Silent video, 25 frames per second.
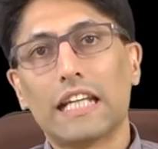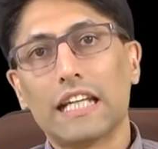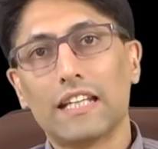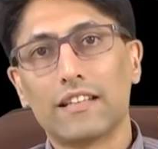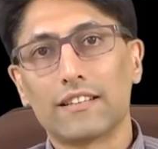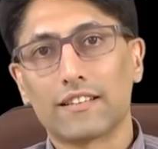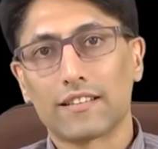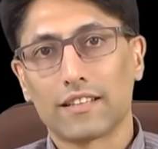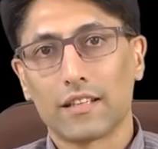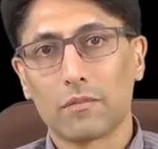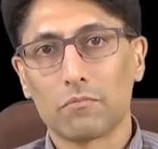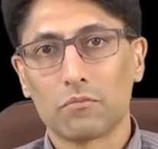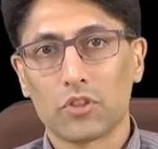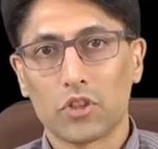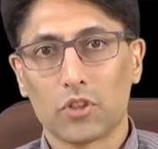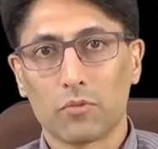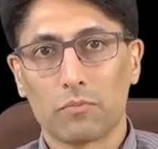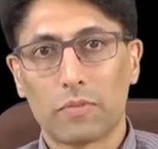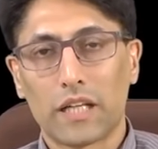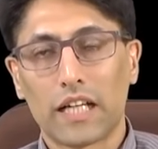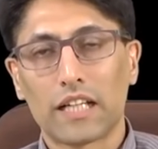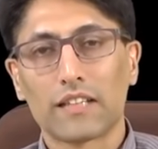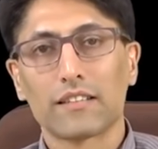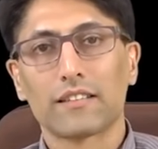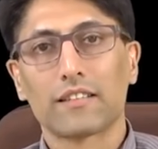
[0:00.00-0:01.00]
in some
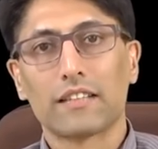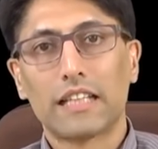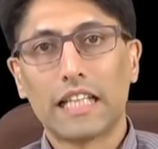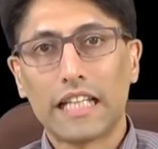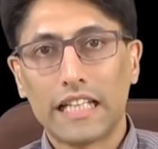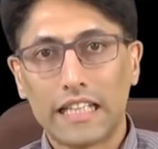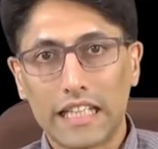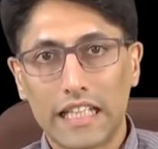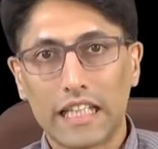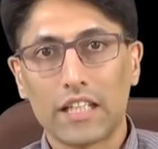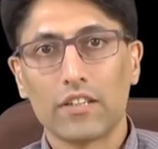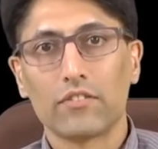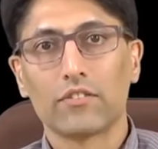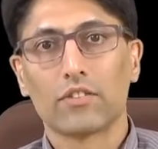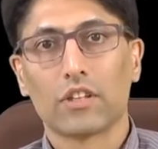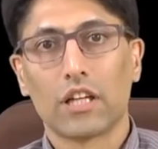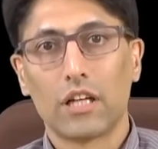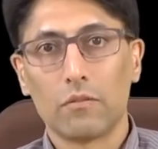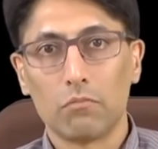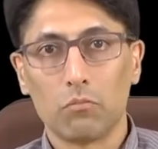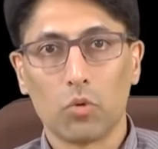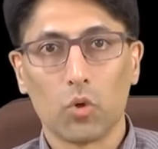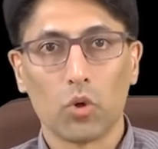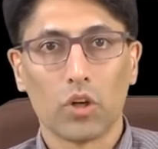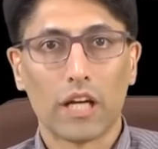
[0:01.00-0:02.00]
respects, it gives
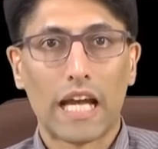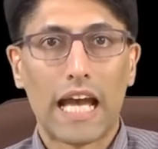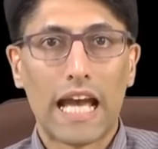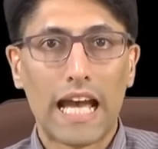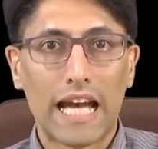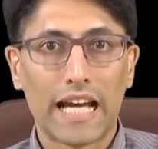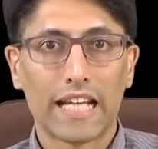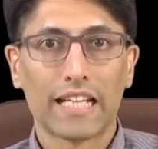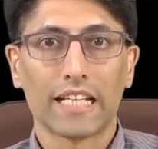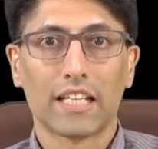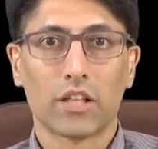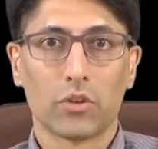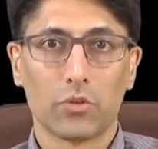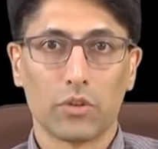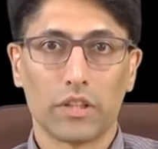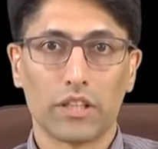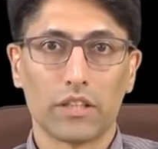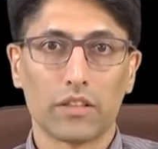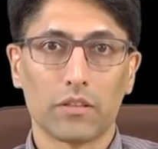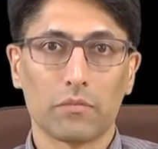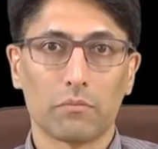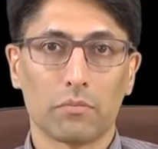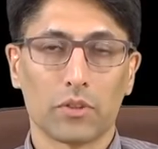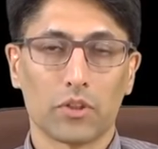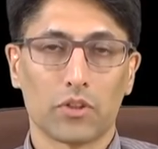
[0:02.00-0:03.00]
a more
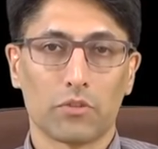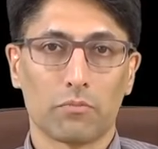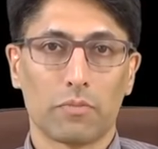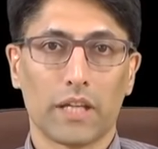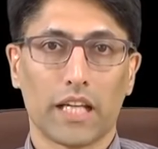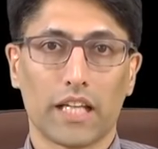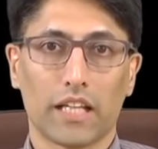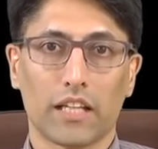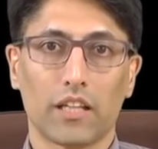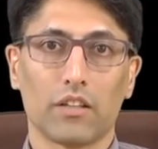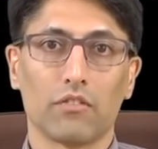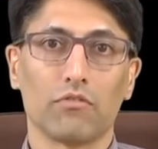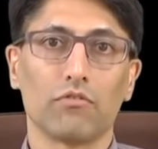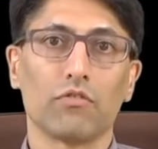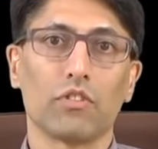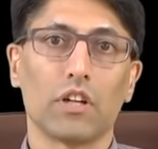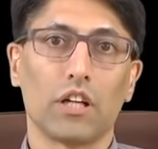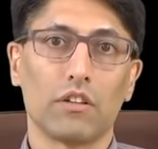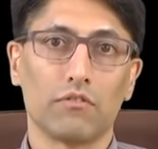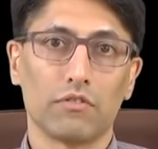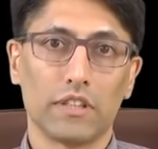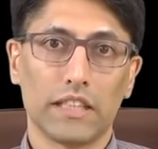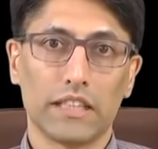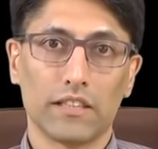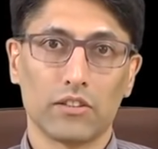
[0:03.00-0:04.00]
adequate perspective
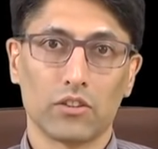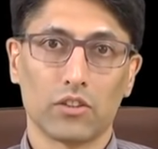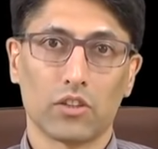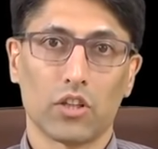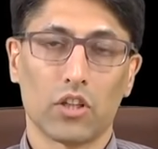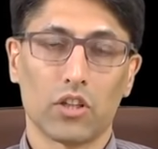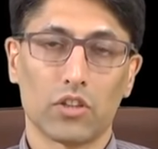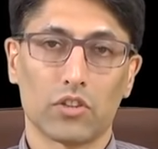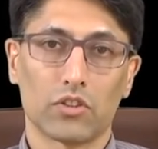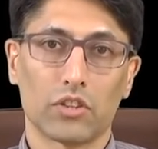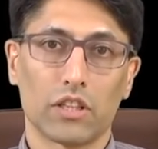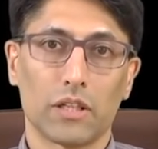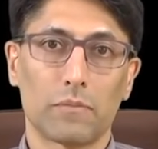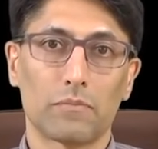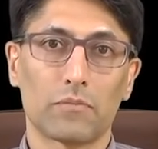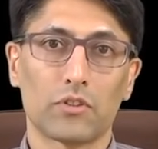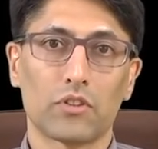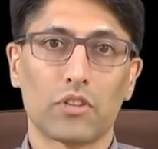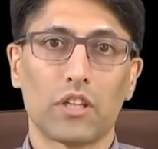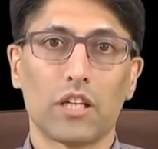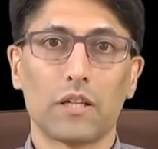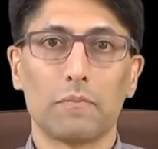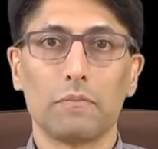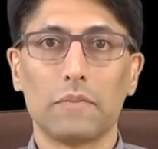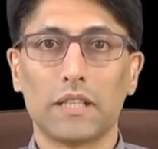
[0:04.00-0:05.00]
of legal
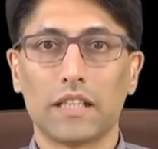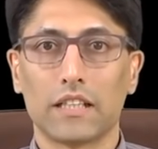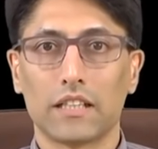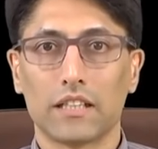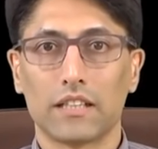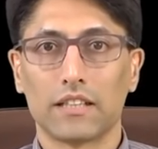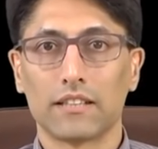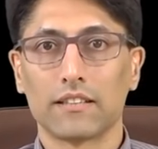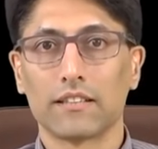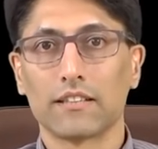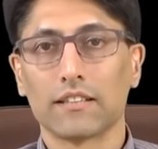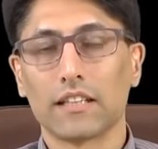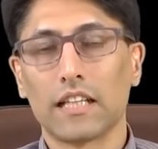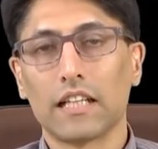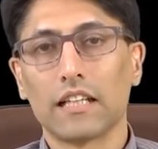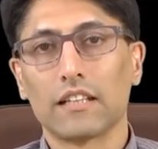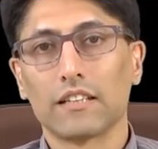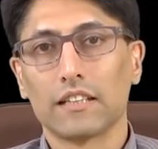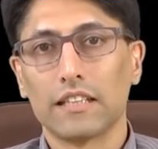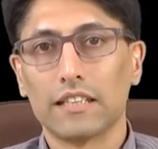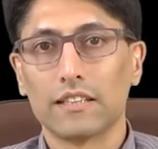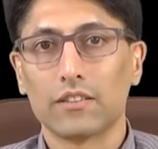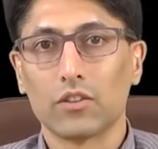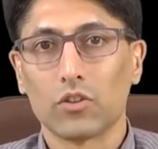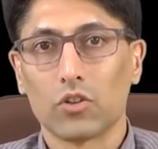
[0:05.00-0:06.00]
concepts, because
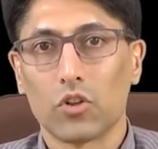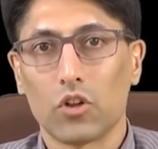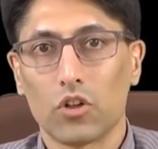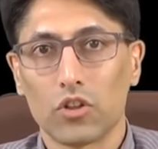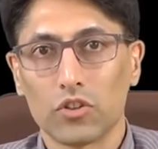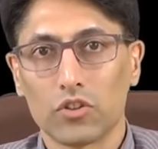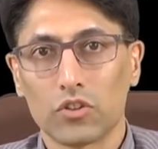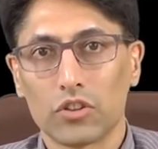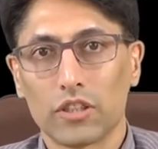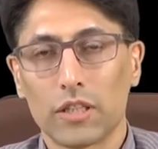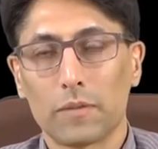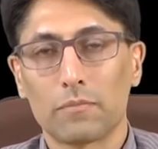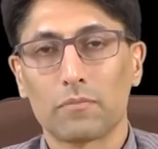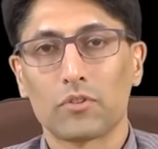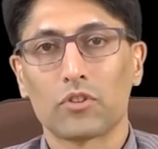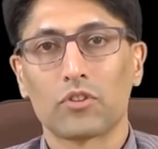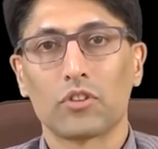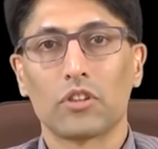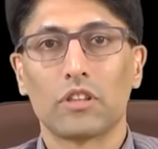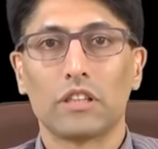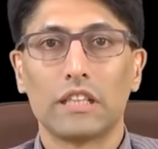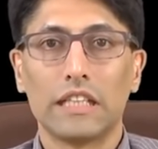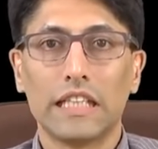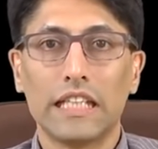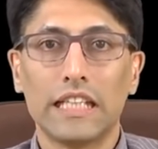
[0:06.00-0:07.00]
legal
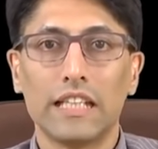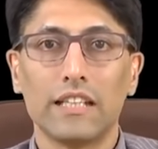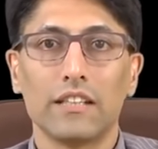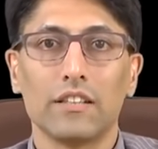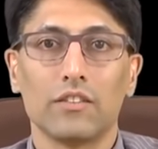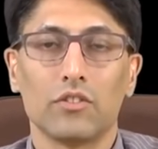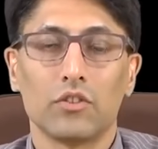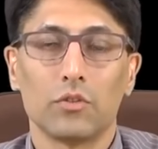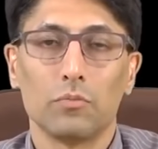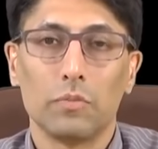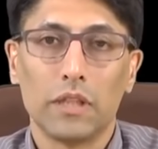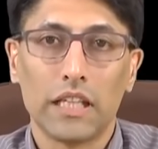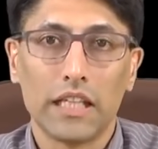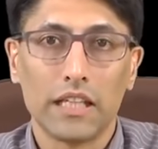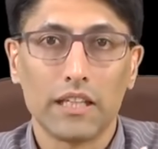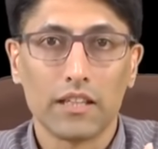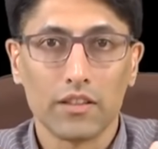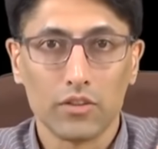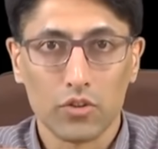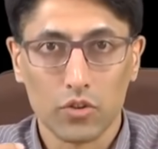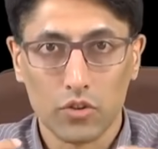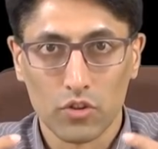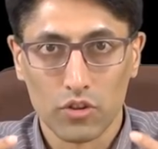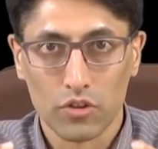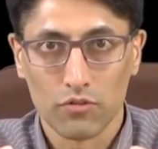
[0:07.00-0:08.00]
concepts need to
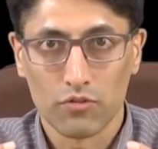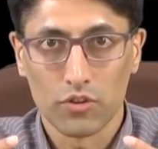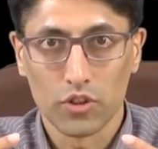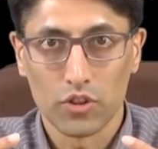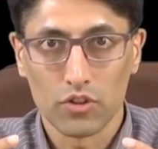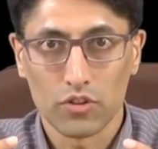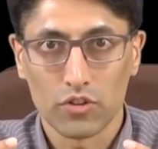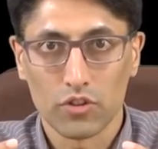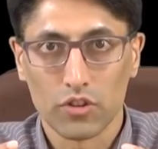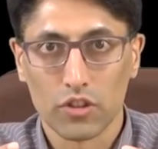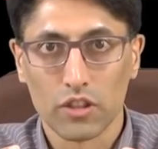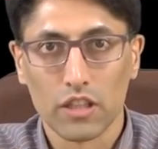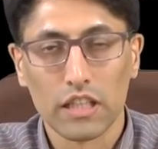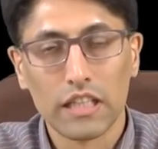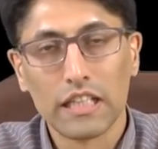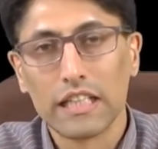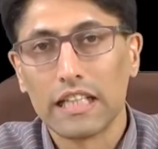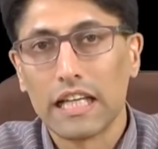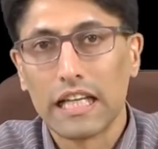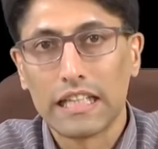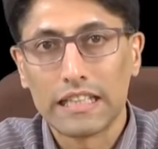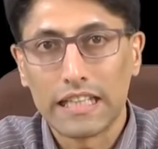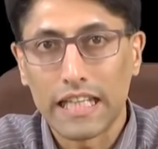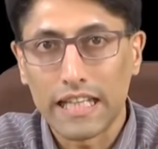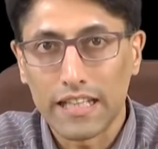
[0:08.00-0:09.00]
be universal,
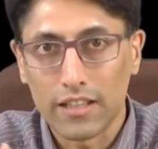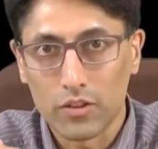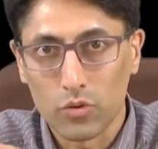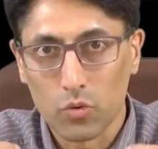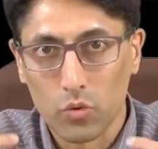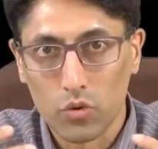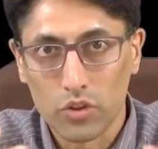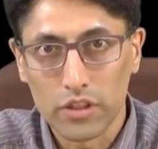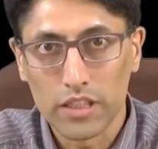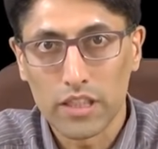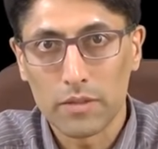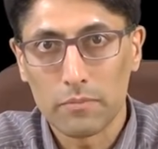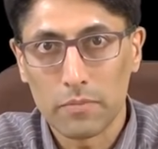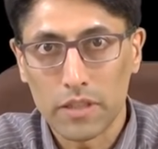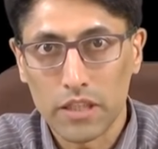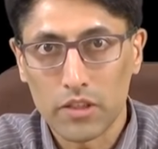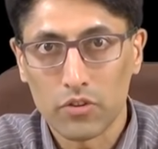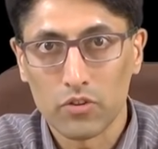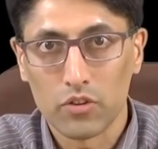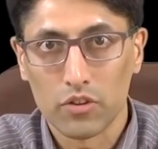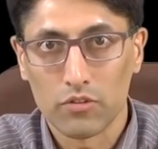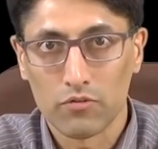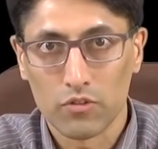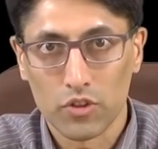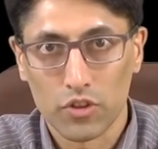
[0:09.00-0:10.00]
and they can only be
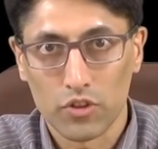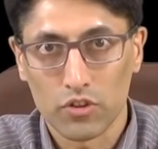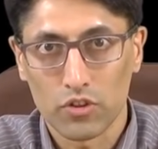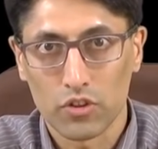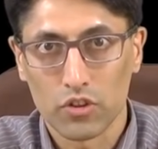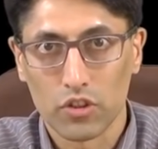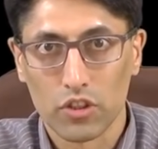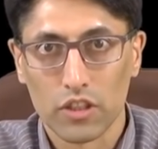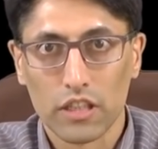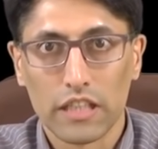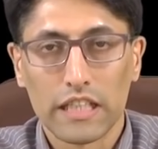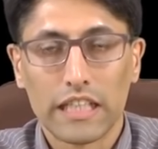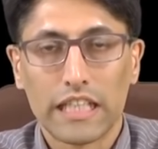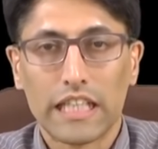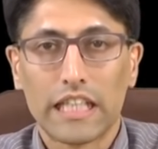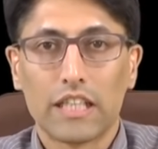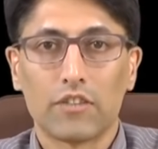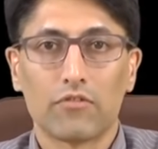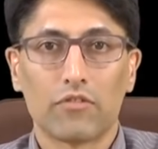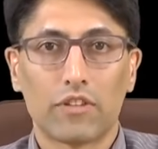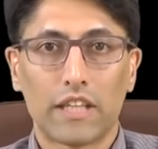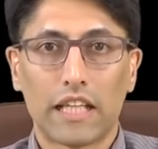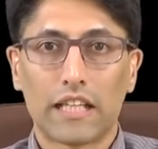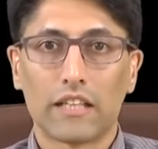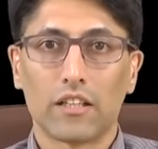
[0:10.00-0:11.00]
universal
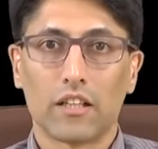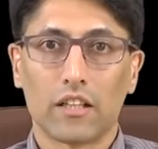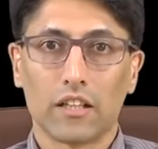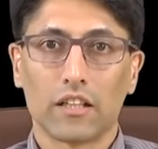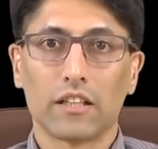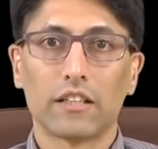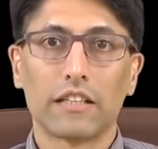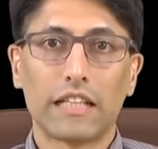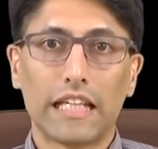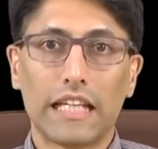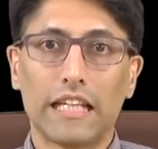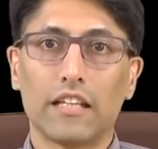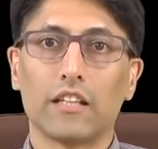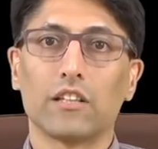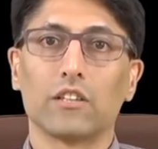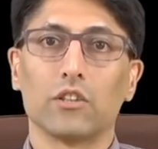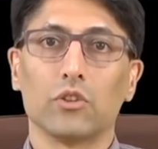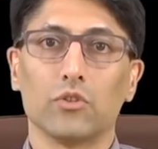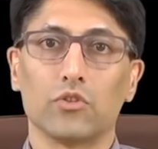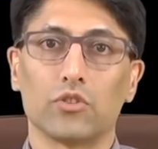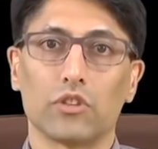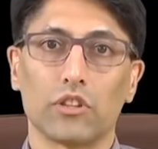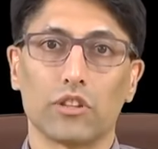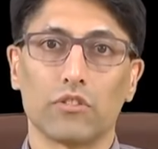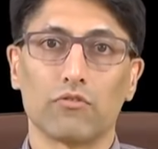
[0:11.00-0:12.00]
if they are
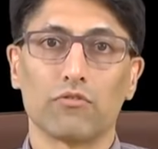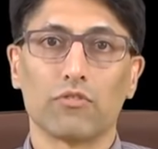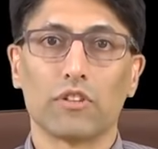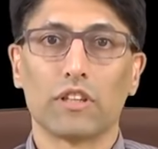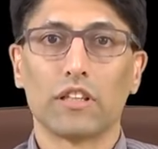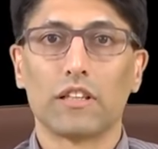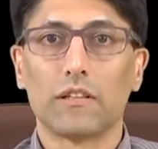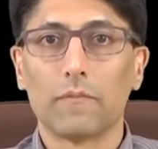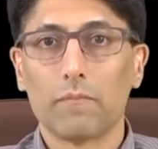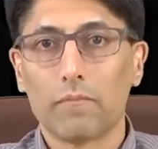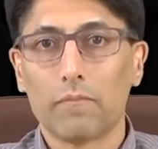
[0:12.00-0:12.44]
inclusive.